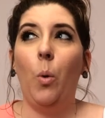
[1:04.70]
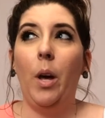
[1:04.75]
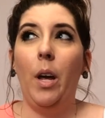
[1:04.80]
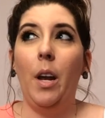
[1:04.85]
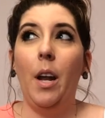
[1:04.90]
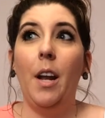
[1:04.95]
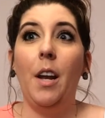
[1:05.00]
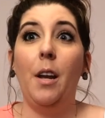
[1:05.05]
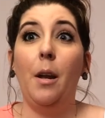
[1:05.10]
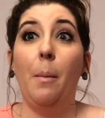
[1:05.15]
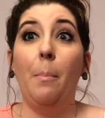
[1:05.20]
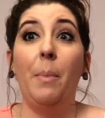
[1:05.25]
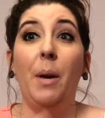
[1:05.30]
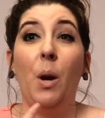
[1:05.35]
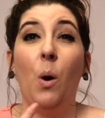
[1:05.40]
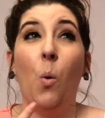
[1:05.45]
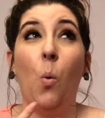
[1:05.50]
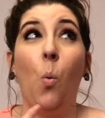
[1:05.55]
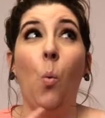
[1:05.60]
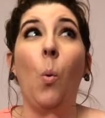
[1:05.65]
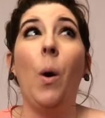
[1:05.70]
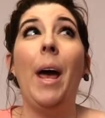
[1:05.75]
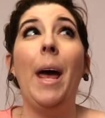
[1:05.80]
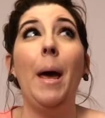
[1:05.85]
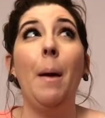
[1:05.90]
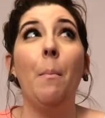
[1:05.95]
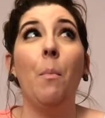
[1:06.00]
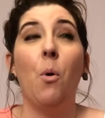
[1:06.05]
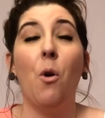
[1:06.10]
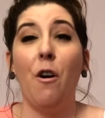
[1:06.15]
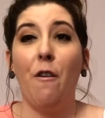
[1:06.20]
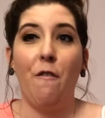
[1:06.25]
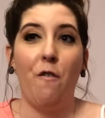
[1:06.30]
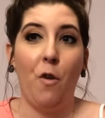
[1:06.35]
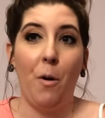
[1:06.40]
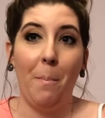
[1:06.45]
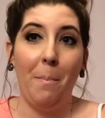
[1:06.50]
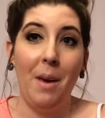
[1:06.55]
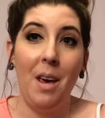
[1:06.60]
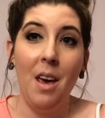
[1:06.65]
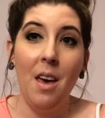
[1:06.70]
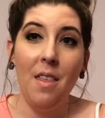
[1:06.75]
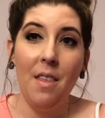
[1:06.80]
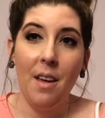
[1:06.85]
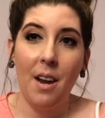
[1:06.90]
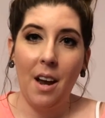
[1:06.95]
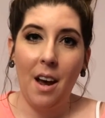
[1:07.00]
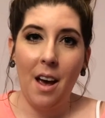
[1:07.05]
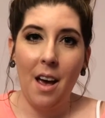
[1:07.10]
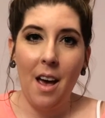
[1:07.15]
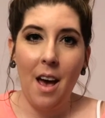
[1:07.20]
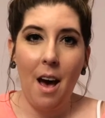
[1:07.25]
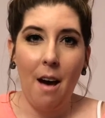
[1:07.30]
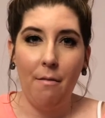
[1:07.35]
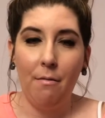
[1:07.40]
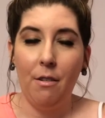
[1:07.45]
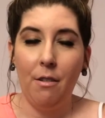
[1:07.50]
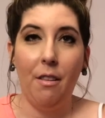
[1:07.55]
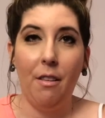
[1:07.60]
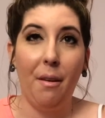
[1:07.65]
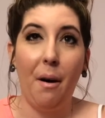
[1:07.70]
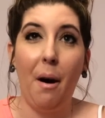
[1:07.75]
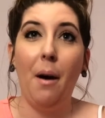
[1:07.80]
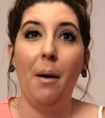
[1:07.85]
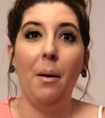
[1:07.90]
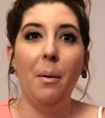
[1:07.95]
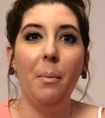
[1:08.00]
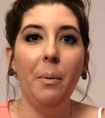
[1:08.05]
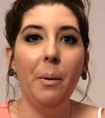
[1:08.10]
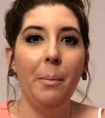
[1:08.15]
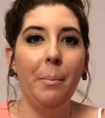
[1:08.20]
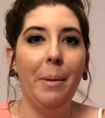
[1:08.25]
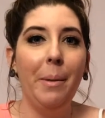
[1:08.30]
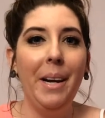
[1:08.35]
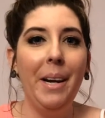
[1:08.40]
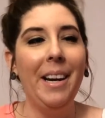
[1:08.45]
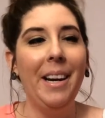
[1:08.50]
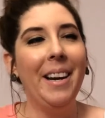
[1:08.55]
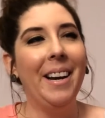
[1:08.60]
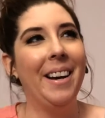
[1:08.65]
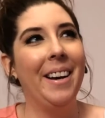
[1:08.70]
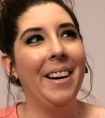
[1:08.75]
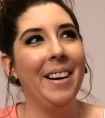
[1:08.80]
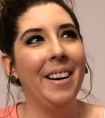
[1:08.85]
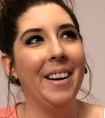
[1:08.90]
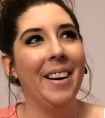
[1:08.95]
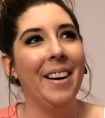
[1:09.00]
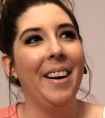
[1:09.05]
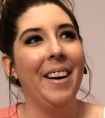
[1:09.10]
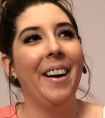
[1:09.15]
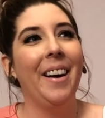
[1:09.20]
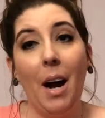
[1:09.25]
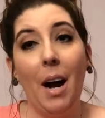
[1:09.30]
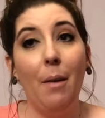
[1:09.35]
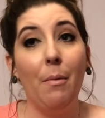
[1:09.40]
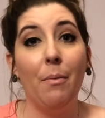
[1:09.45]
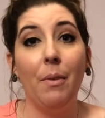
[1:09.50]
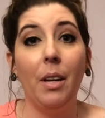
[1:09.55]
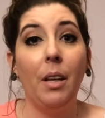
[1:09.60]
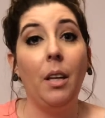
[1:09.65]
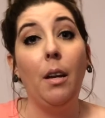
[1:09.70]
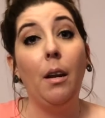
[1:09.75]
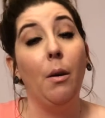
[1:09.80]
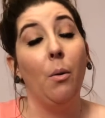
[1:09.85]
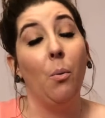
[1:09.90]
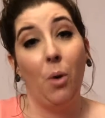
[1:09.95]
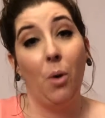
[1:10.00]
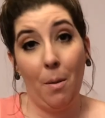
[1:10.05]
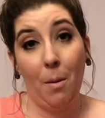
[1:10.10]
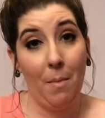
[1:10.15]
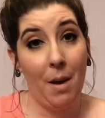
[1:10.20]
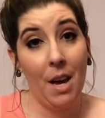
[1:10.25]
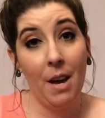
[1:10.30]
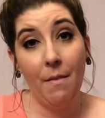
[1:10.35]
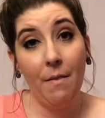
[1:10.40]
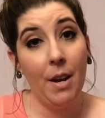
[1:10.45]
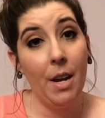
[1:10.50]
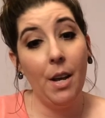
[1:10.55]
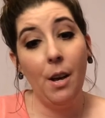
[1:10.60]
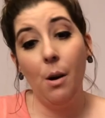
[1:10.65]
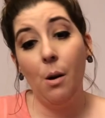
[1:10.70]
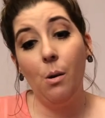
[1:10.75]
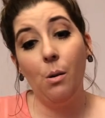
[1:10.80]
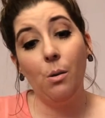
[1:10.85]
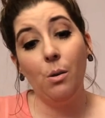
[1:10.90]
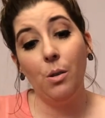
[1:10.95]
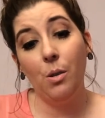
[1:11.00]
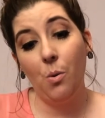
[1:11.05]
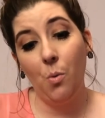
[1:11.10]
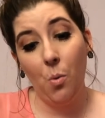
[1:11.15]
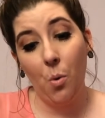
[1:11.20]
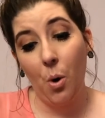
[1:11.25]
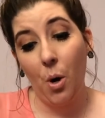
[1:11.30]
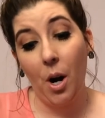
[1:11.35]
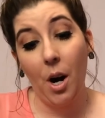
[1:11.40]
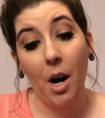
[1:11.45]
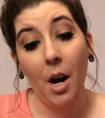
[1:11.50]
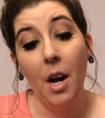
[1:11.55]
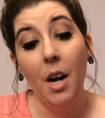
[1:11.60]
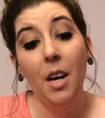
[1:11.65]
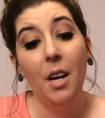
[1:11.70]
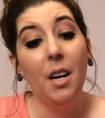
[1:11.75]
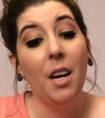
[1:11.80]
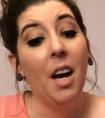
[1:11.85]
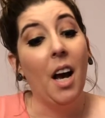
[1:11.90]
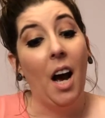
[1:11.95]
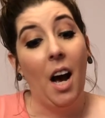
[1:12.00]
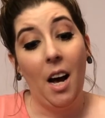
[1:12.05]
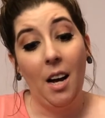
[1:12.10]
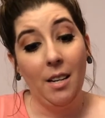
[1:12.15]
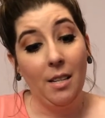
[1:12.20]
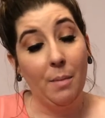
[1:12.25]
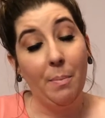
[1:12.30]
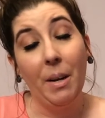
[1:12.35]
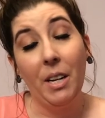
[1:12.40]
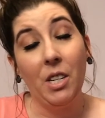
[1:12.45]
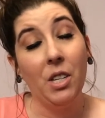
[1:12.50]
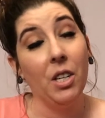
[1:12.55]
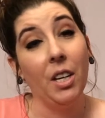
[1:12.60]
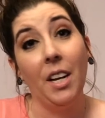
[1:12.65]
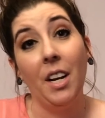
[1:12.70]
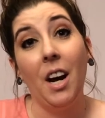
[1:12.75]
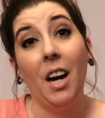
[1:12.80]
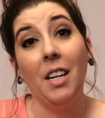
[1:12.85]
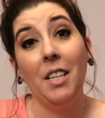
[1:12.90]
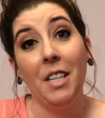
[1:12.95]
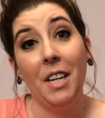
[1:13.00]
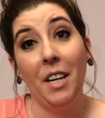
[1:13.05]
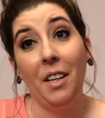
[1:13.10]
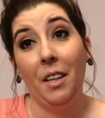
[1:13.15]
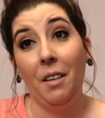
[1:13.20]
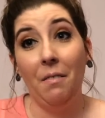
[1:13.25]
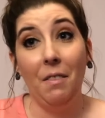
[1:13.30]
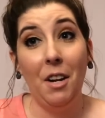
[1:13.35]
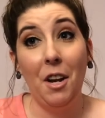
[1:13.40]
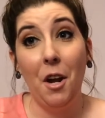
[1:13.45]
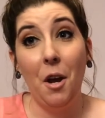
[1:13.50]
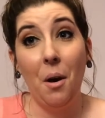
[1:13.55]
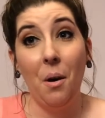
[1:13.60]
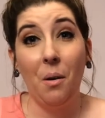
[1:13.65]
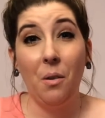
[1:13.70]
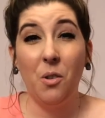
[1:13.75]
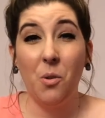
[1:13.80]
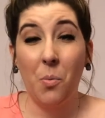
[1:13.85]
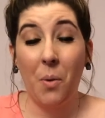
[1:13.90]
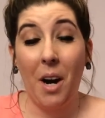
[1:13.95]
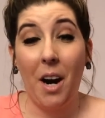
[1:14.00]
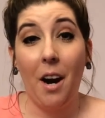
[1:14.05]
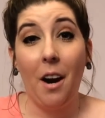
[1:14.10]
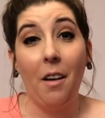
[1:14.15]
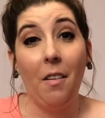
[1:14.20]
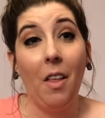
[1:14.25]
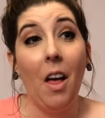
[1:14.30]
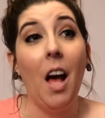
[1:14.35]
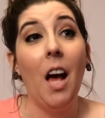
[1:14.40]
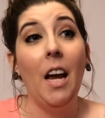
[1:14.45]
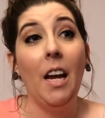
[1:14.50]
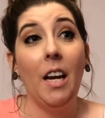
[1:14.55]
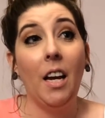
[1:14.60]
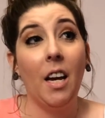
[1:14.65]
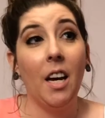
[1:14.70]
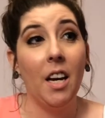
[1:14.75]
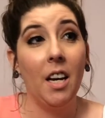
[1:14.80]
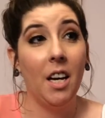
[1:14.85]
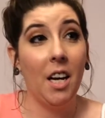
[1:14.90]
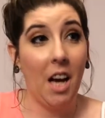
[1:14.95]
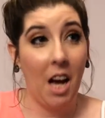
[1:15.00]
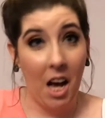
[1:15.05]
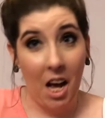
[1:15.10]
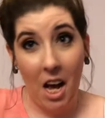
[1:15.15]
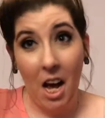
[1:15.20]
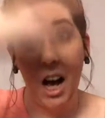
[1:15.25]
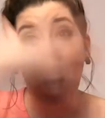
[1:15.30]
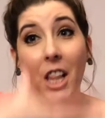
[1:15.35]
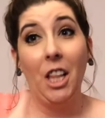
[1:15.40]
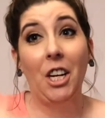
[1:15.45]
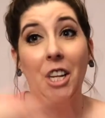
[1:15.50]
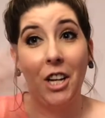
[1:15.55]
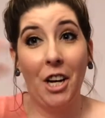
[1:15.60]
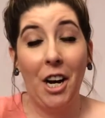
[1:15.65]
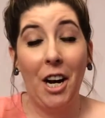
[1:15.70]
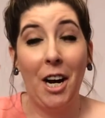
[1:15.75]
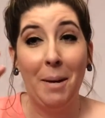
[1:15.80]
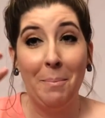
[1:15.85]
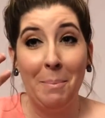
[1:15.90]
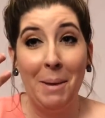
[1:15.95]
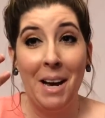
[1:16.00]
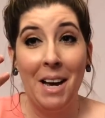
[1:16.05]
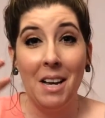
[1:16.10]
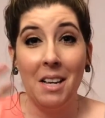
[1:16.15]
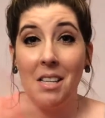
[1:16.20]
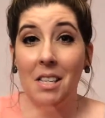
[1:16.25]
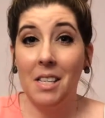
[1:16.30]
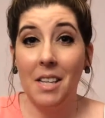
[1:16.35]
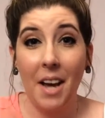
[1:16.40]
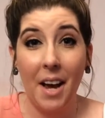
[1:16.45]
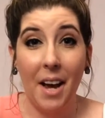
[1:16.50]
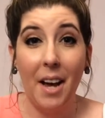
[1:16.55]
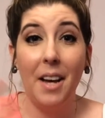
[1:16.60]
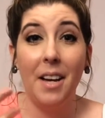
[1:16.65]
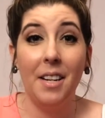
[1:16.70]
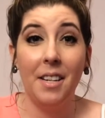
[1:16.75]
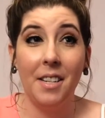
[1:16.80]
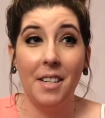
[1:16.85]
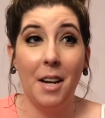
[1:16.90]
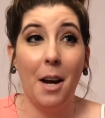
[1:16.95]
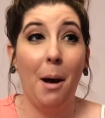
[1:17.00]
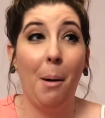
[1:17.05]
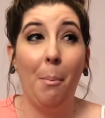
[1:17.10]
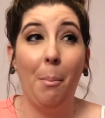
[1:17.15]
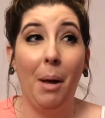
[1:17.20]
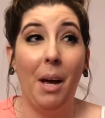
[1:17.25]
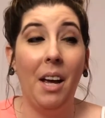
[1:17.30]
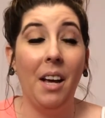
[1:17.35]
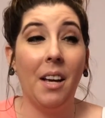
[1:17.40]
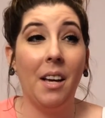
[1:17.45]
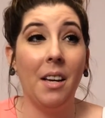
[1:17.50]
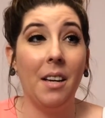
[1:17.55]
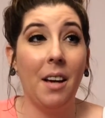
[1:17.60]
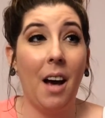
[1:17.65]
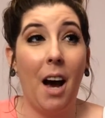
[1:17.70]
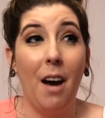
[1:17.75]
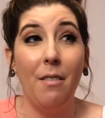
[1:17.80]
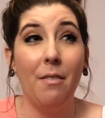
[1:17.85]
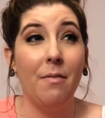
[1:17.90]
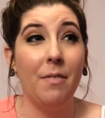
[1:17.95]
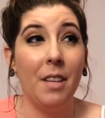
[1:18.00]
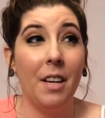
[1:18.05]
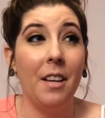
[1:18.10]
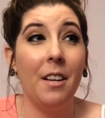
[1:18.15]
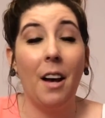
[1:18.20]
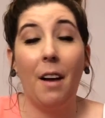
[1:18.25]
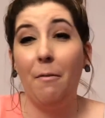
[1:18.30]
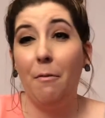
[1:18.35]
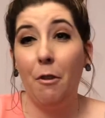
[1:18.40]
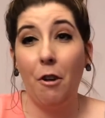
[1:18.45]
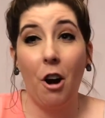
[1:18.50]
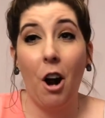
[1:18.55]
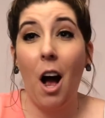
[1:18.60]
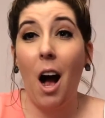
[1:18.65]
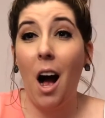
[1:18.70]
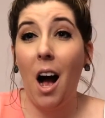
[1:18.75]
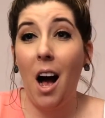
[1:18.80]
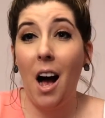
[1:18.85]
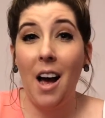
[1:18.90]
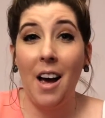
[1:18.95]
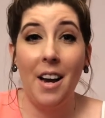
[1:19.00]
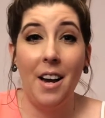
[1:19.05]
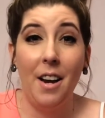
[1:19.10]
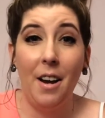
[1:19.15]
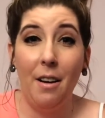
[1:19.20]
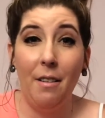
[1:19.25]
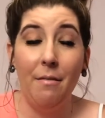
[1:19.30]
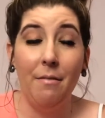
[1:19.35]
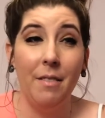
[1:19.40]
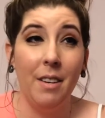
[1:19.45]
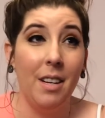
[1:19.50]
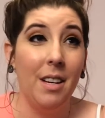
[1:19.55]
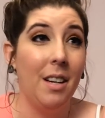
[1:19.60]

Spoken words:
It ended up being way more for me than I ever thought it would be. I really didn't want to make videos, or especially not daily videos where like I look a hot mess and I'm like, I think I've cried, I've